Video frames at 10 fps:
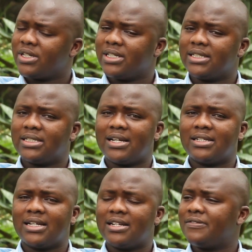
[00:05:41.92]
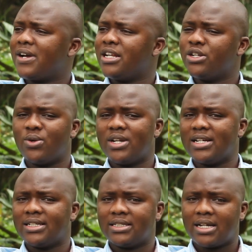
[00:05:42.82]
which is scientifically known
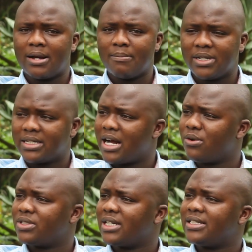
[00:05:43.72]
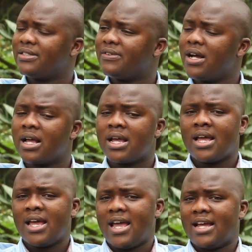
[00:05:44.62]
as Medicago sativa.
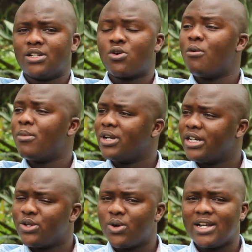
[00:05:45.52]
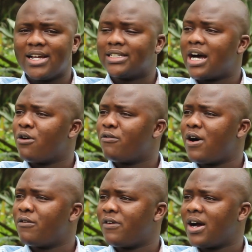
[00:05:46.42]
and commonly known as
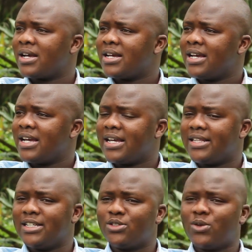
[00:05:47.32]
alfalfa. This